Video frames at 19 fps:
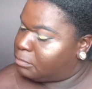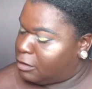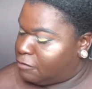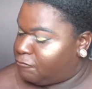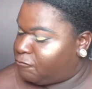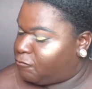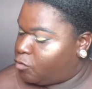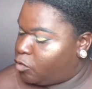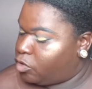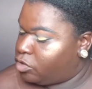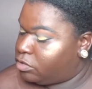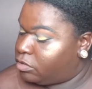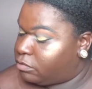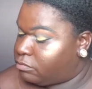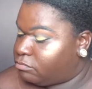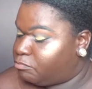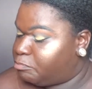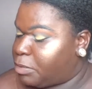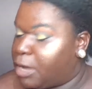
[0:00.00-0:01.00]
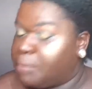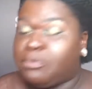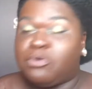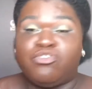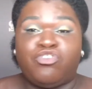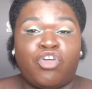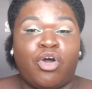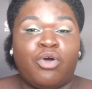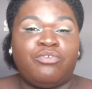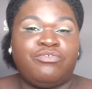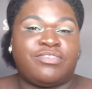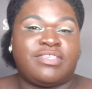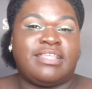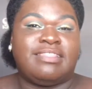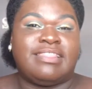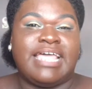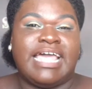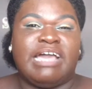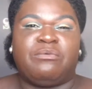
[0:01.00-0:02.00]
4 purple tones
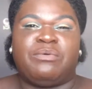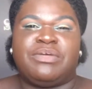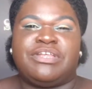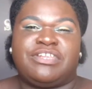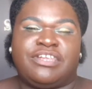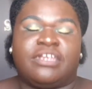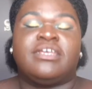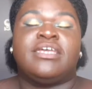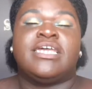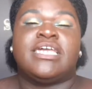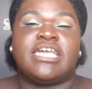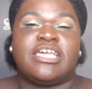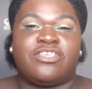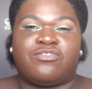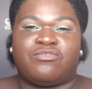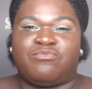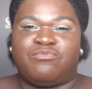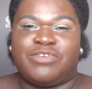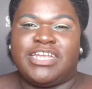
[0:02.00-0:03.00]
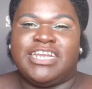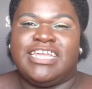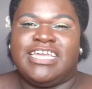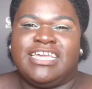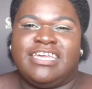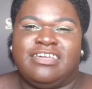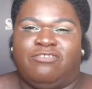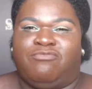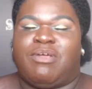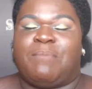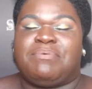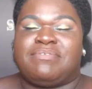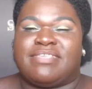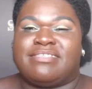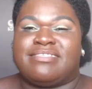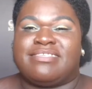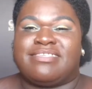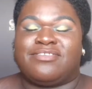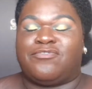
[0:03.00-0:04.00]
in there, which is really
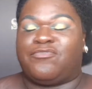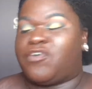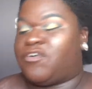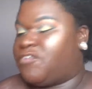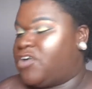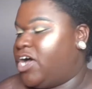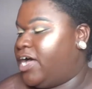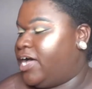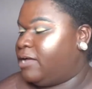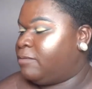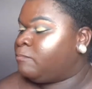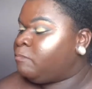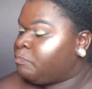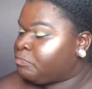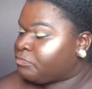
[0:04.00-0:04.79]
representative of her.